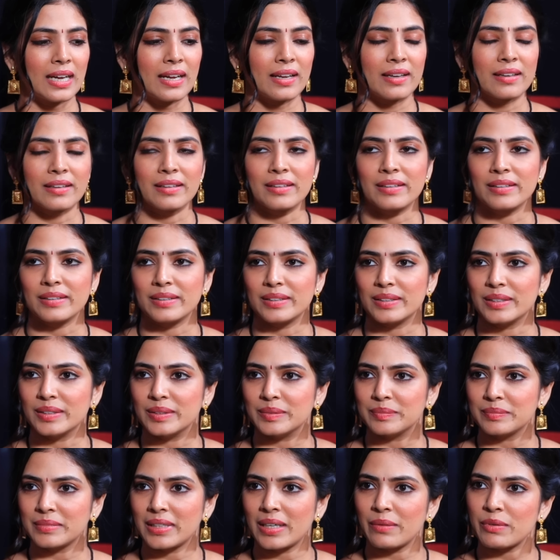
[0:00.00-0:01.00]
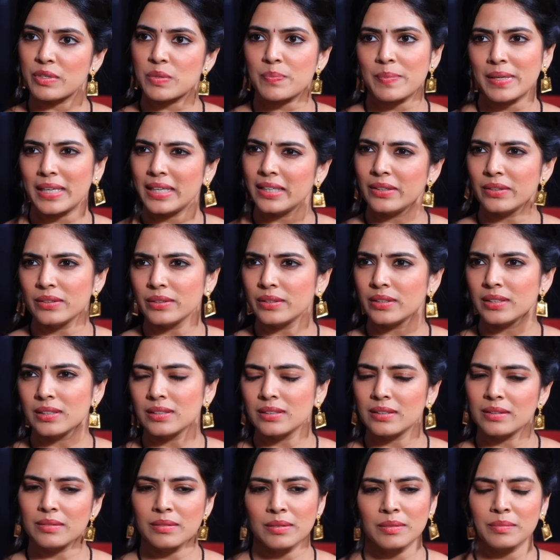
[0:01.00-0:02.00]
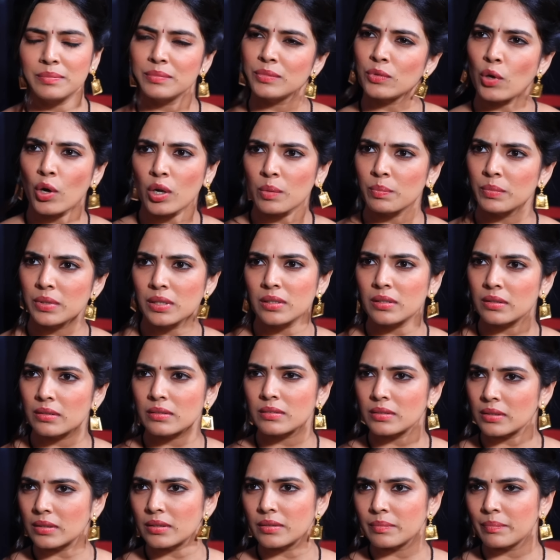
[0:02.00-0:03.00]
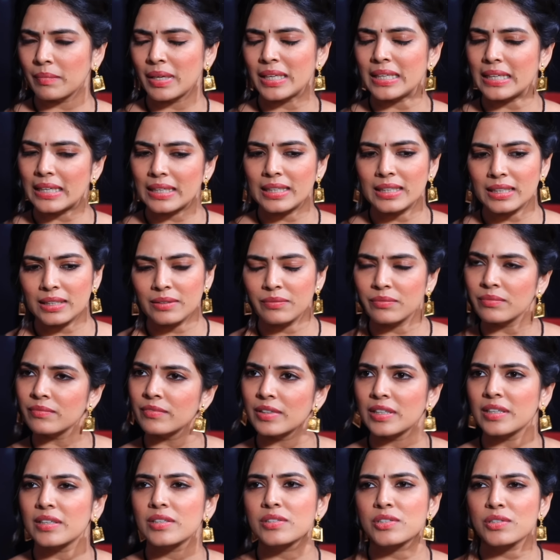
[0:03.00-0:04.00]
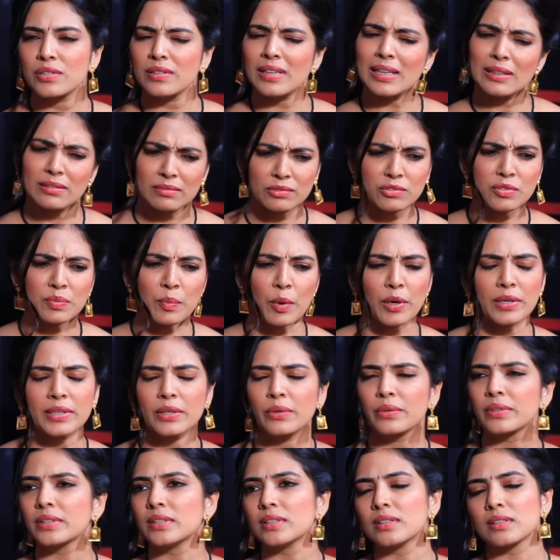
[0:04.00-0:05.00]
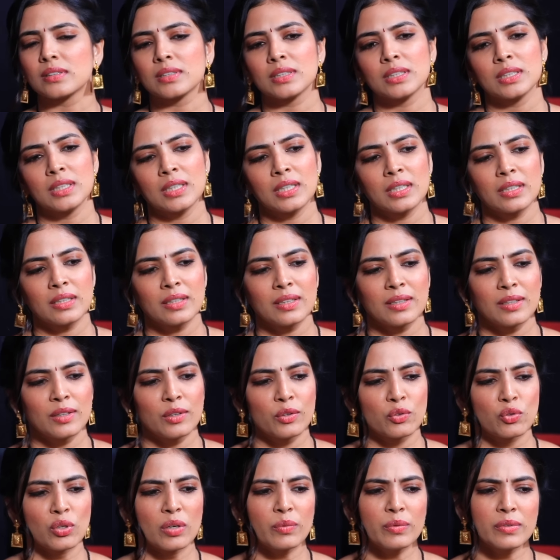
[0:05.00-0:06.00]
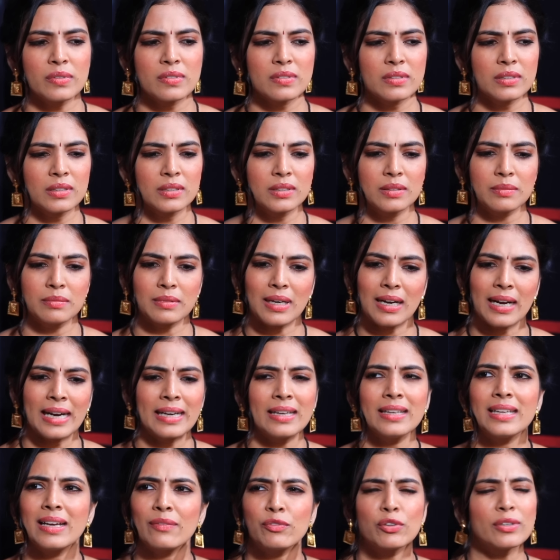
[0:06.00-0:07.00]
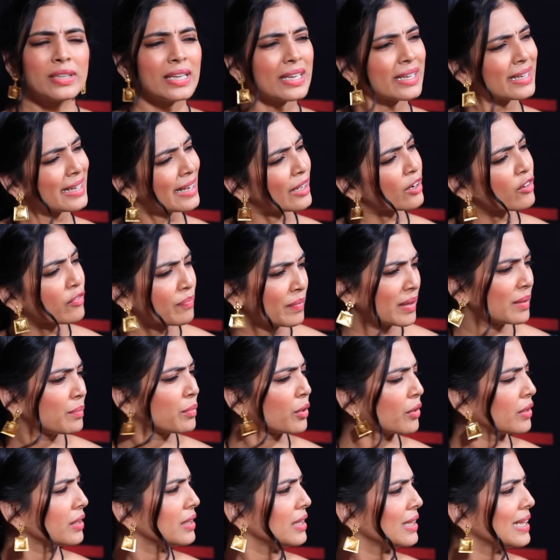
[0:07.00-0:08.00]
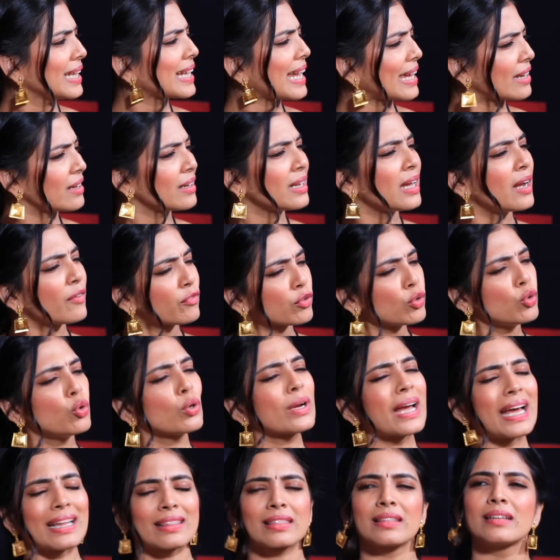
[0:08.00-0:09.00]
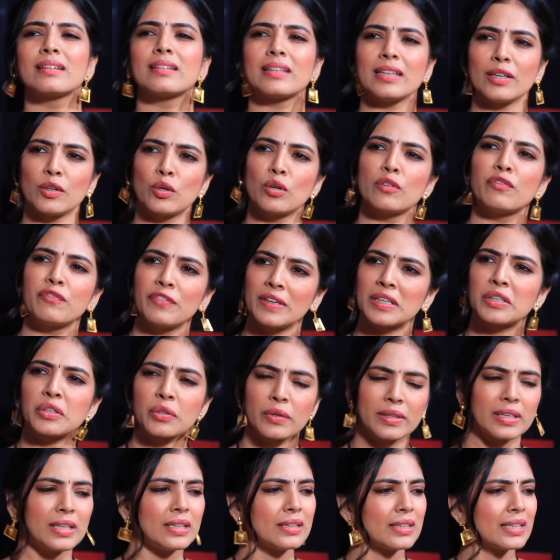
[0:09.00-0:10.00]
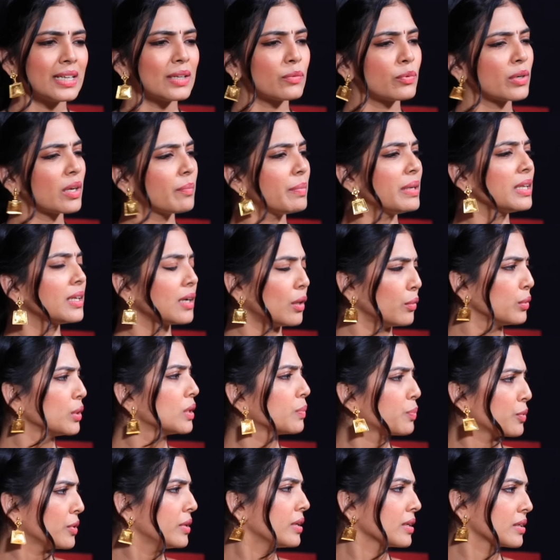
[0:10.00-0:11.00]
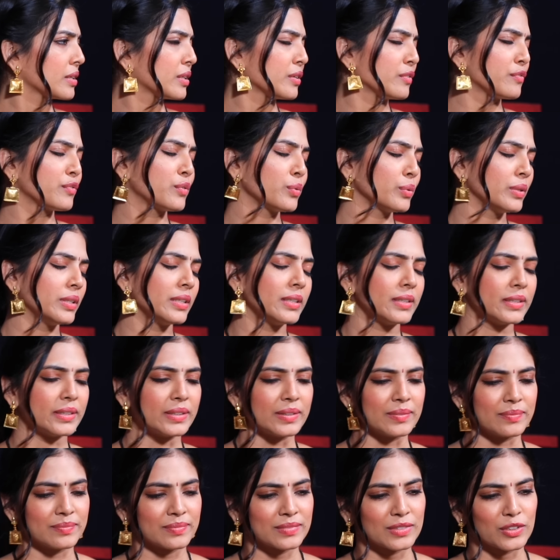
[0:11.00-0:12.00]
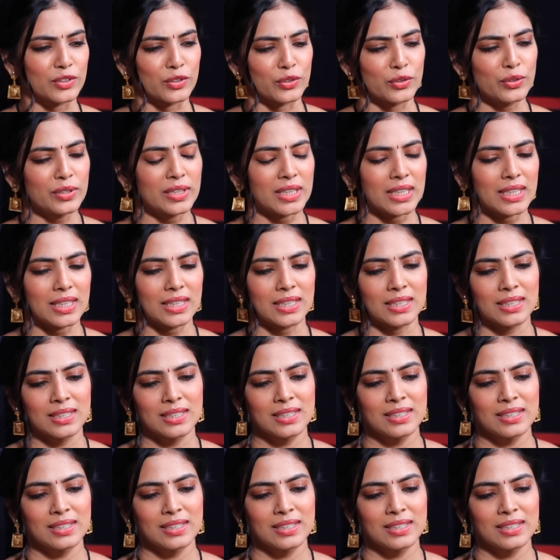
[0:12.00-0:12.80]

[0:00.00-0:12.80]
And I was playing a normal Malayali village, like small town girl. So I didn't have to take care of my body. Like I didn't have to look athletic or fit or anything. It would have been counterproductive to the, you know, thing.